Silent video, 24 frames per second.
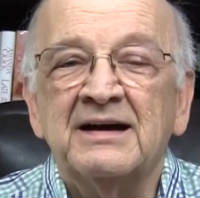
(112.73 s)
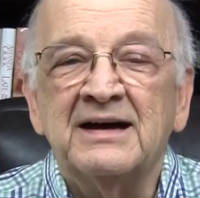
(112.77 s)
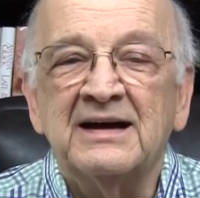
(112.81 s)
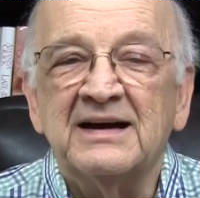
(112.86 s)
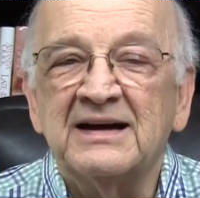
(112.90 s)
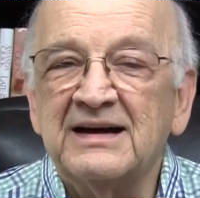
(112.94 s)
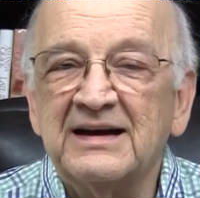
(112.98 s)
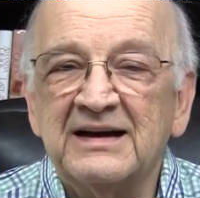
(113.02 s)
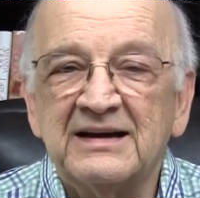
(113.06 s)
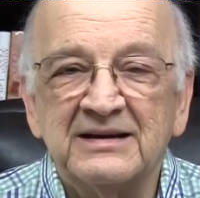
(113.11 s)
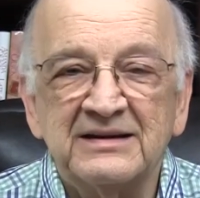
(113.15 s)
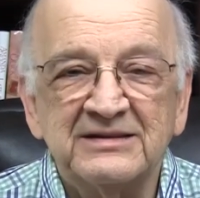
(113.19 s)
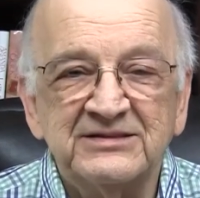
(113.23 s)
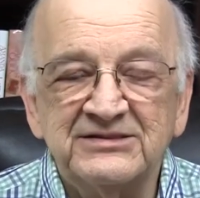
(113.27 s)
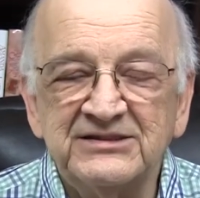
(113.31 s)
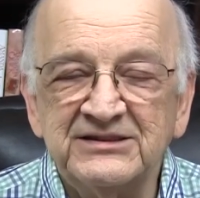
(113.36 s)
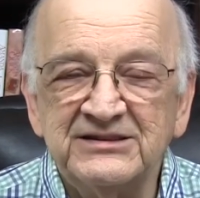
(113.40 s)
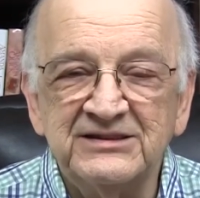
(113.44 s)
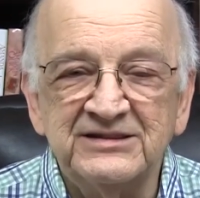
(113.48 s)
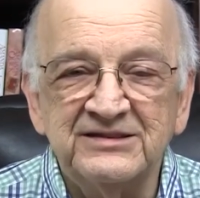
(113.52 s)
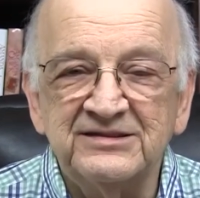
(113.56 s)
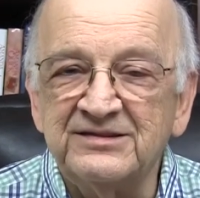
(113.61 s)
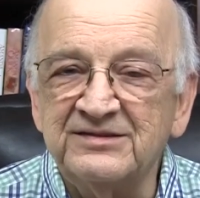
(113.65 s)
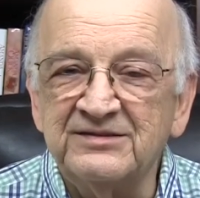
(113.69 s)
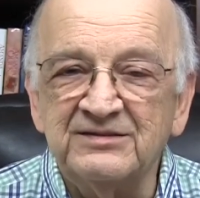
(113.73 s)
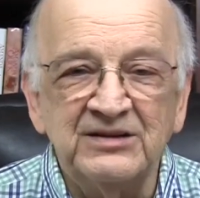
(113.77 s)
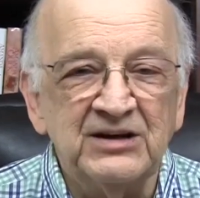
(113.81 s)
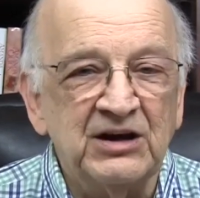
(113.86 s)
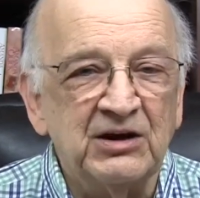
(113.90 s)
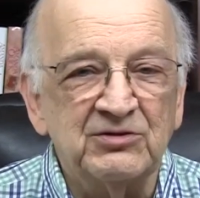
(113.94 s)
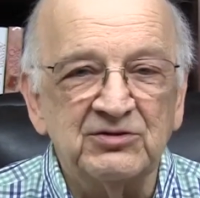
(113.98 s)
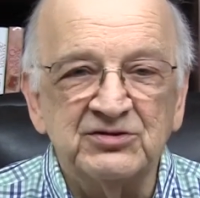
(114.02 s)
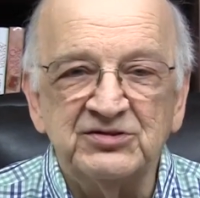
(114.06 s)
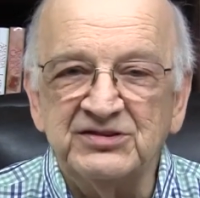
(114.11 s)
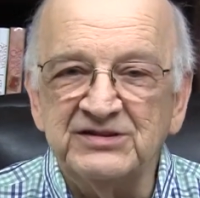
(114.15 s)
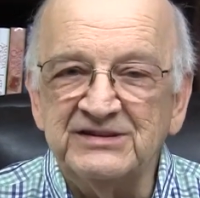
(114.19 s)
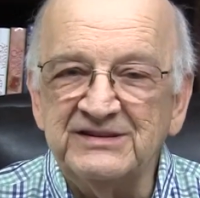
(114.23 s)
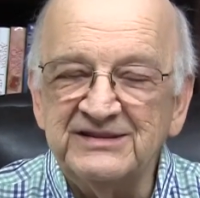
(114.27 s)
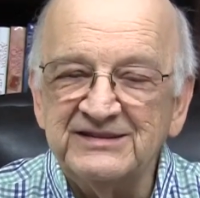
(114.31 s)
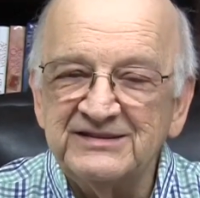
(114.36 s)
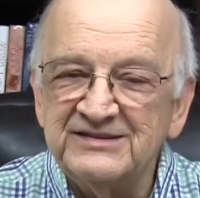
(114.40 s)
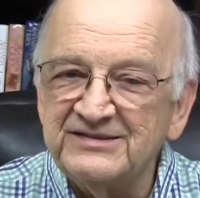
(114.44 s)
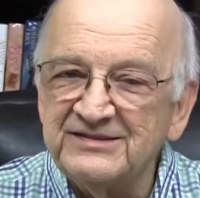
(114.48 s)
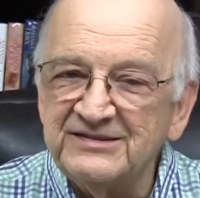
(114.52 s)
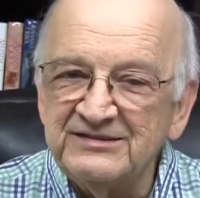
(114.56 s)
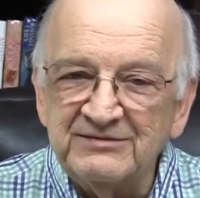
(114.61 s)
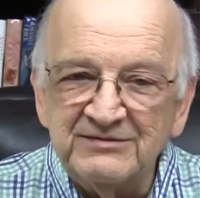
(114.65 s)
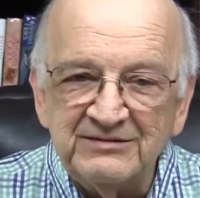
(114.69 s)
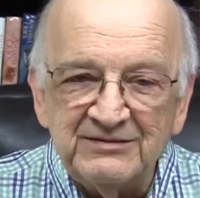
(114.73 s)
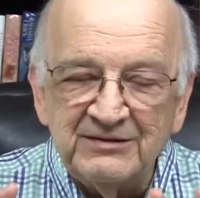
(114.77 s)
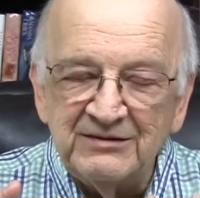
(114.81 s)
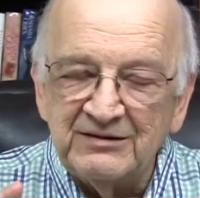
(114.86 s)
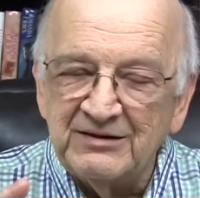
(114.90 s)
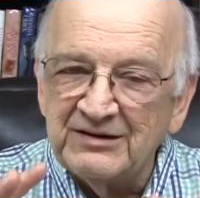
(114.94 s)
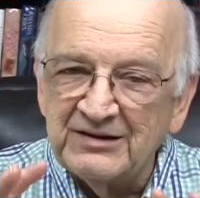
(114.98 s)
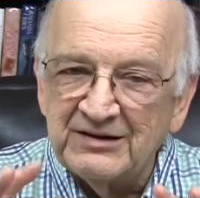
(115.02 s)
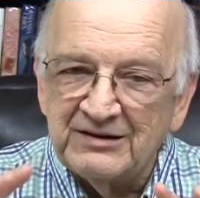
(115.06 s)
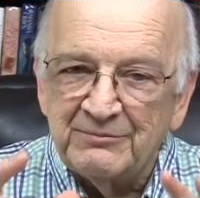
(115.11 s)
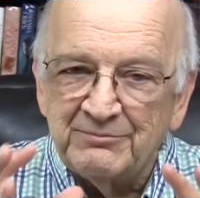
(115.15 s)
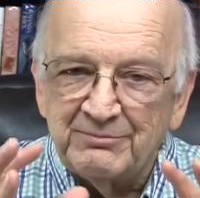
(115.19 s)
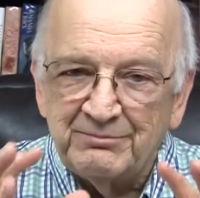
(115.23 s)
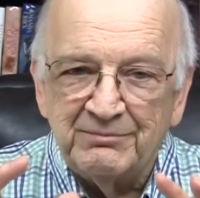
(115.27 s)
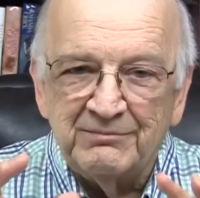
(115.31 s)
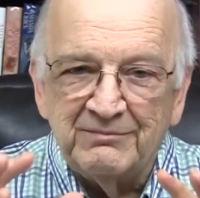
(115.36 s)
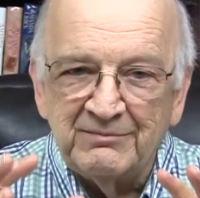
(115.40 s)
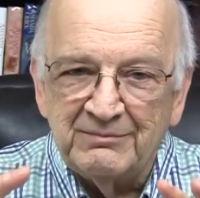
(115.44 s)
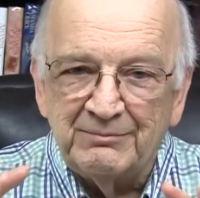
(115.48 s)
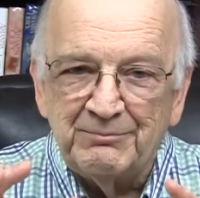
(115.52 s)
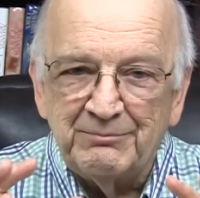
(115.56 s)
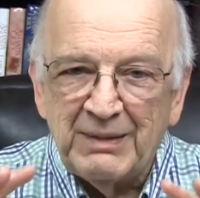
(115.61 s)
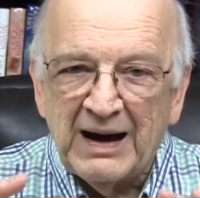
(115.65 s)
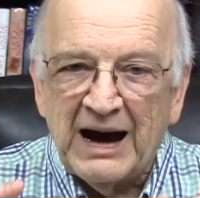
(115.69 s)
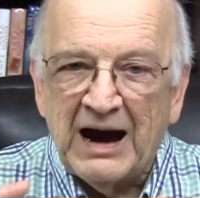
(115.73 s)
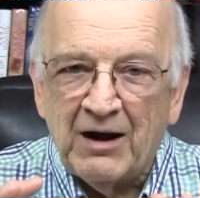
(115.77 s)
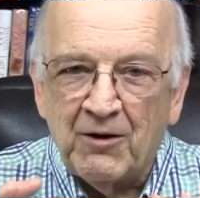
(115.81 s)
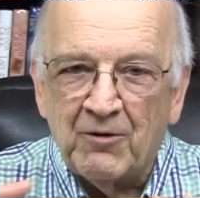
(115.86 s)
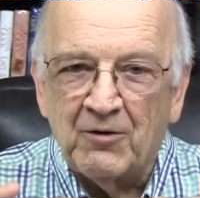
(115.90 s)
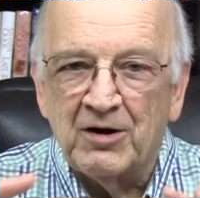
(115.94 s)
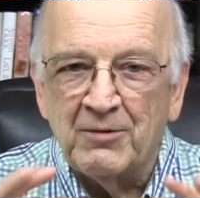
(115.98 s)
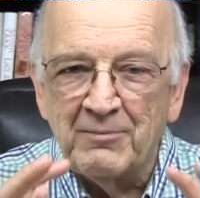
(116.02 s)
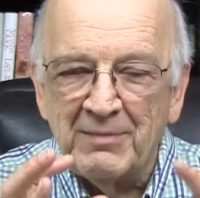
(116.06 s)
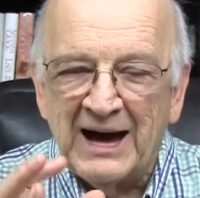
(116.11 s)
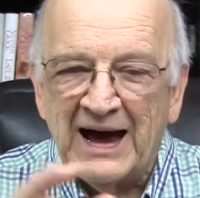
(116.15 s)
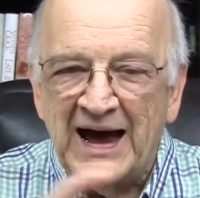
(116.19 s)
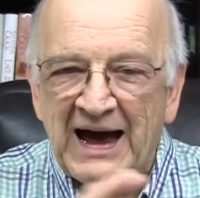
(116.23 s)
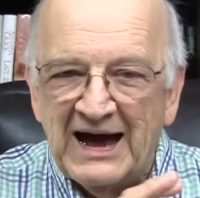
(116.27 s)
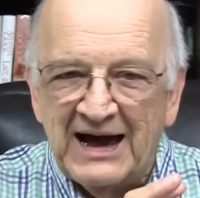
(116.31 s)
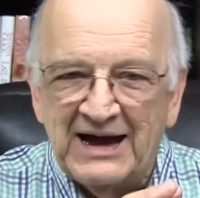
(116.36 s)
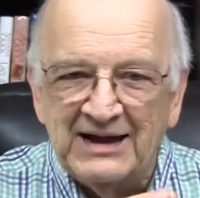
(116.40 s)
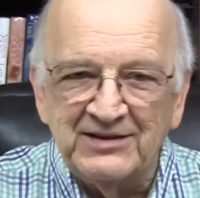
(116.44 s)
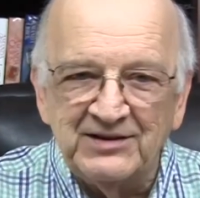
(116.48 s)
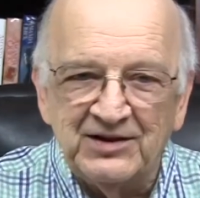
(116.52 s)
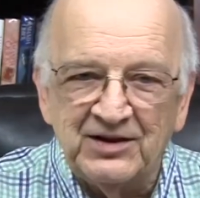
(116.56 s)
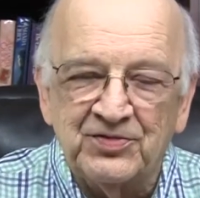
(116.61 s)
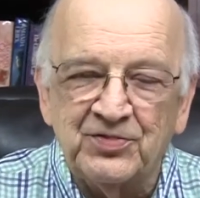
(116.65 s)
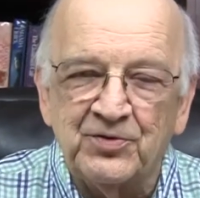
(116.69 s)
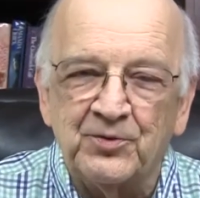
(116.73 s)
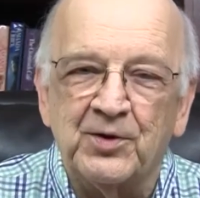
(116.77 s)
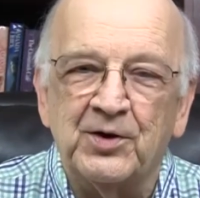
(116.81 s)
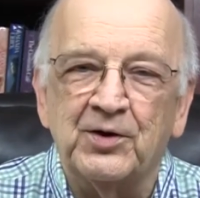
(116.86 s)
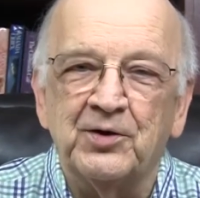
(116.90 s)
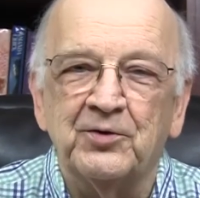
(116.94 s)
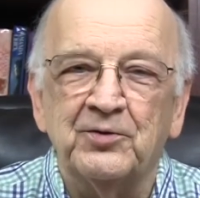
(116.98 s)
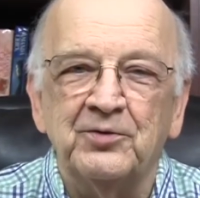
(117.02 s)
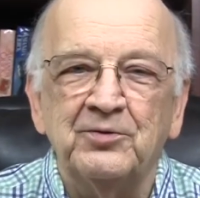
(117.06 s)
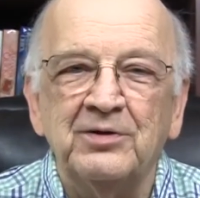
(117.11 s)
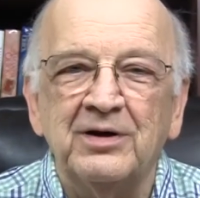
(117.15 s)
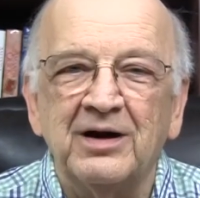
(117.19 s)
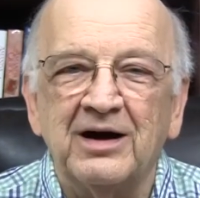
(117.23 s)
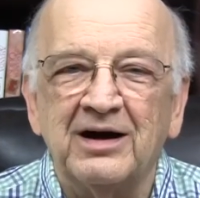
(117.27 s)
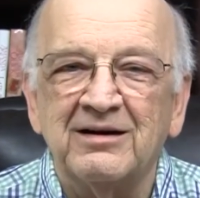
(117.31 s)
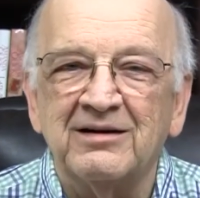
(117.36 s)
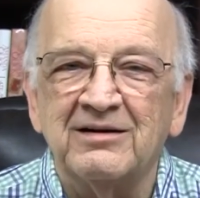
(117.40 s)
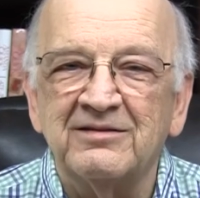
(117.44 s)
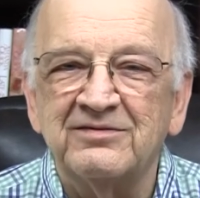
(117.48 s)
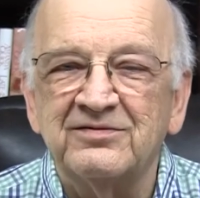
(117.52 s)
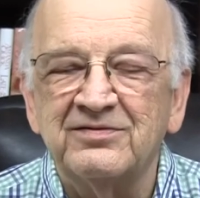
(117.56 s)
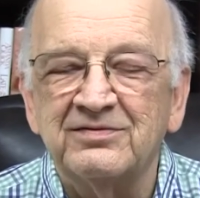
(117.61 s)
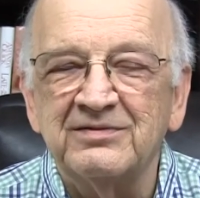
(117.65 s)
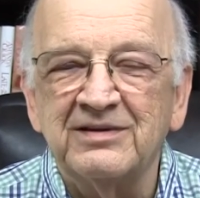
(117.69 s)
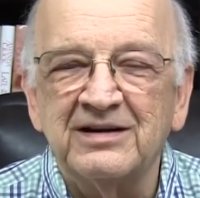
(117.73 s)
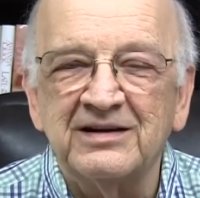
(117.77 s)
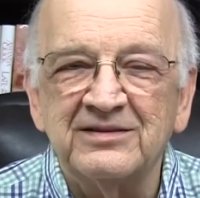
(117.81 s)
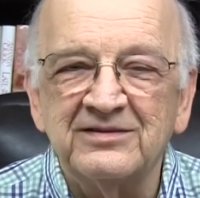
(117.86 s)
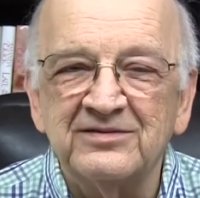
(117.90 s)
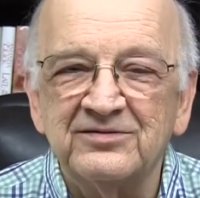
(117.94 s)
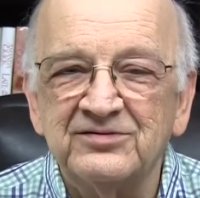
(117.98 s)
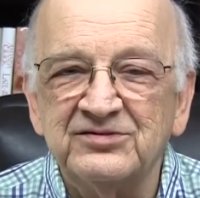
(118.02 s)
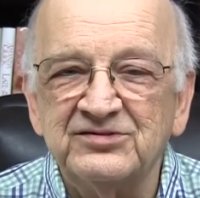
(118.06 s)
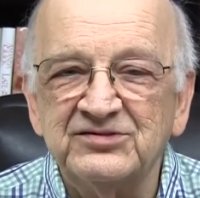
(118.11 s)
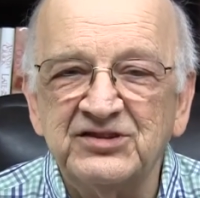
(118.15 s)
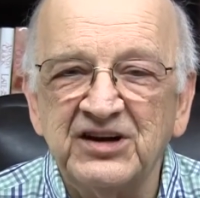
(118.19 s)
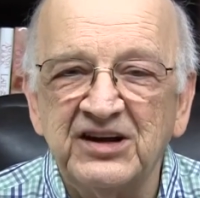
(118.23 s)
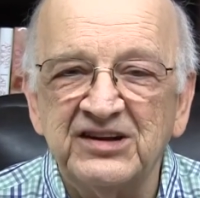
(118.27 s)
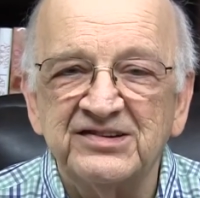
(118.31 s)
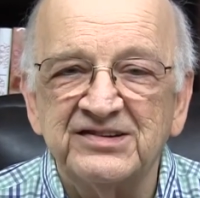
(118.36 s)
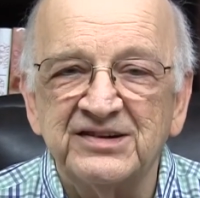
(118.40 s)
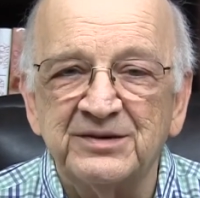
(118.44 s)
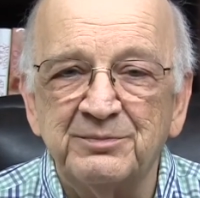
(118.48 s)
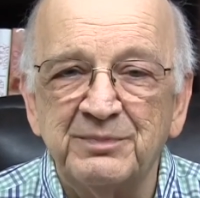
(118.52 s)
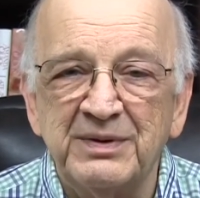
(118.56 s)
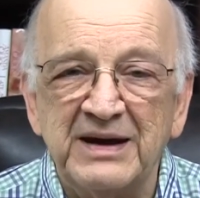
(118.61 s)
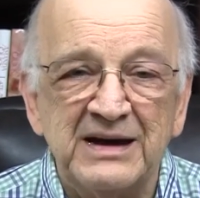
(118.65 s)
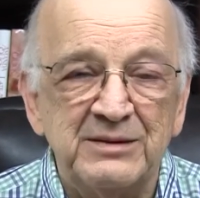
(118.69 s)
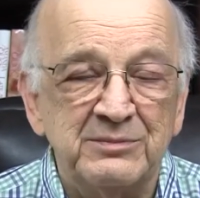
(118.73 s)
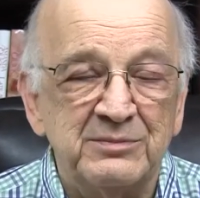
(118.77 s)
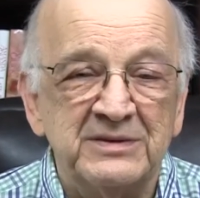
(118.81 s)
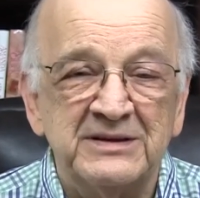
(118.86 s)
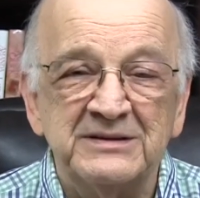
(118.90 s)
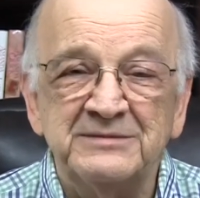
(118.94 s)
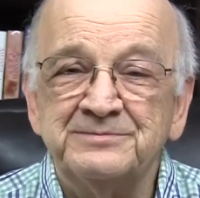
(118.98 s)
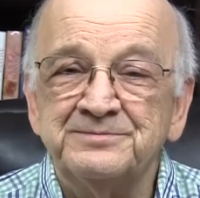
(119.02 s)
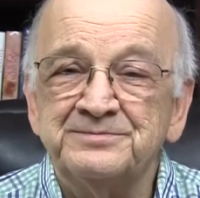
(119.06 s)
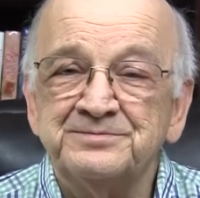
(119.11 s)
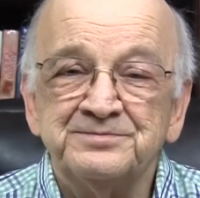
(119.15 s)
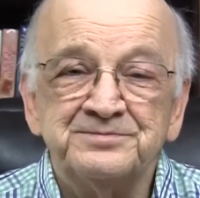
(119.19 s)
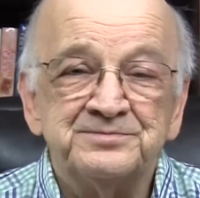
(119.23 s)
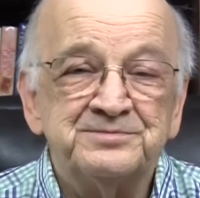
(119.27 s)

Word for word: Uh, she's you know she is the power behind the throne of, of Jason Bateman.